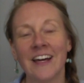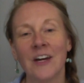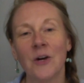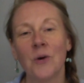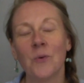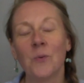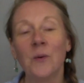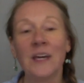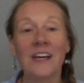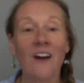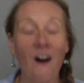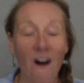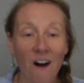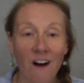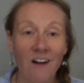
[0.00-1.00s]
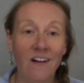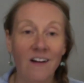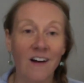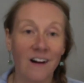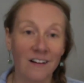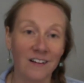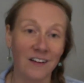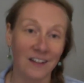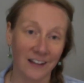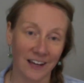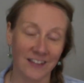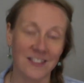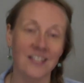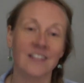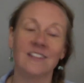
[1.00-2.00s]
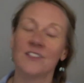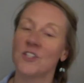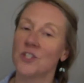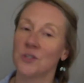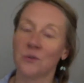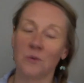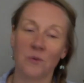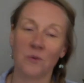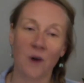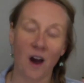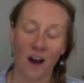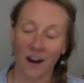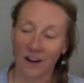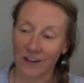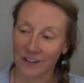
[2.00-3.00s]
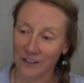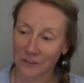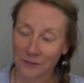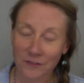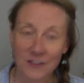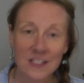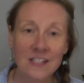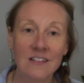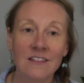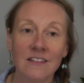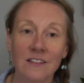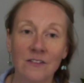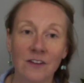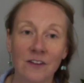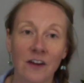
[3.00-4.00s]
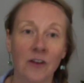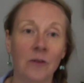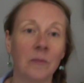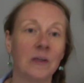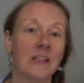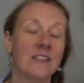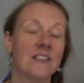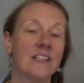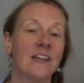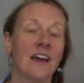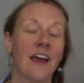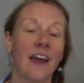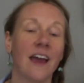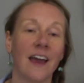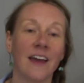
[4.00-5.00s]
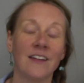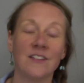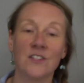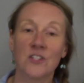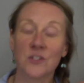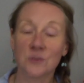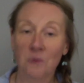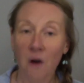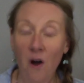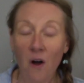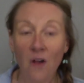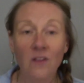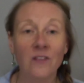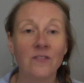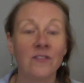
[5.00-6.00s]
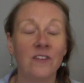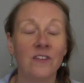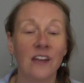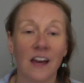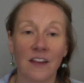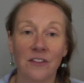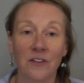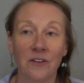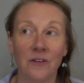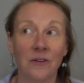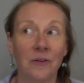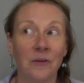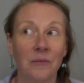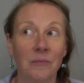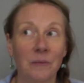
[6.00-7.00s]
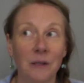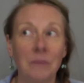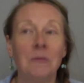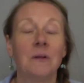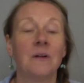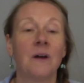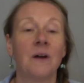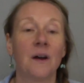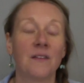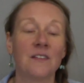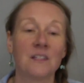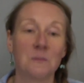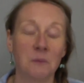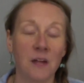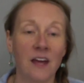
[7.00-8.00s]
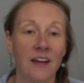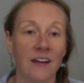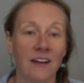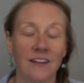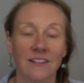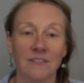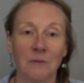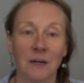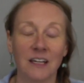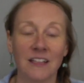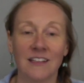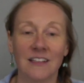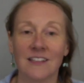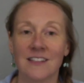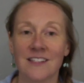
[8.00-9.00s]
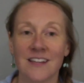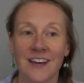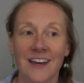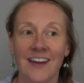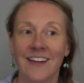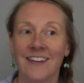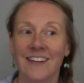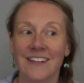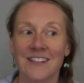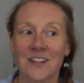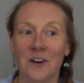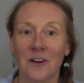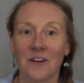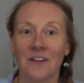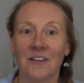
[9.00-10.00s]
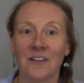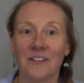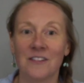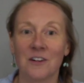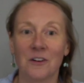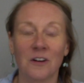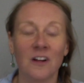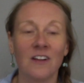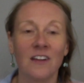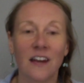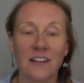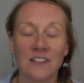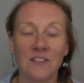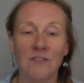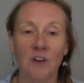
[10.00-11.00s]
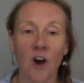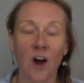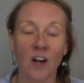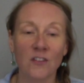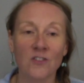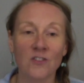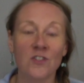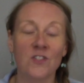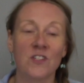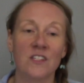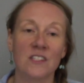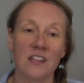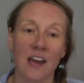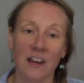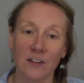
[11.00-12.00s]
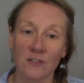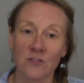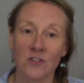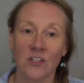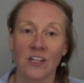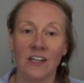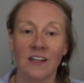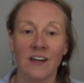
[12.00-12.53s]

we are all connected to our physical environment and to all of the other people on this planet, right? It's it's our it's our collective consciousness energy.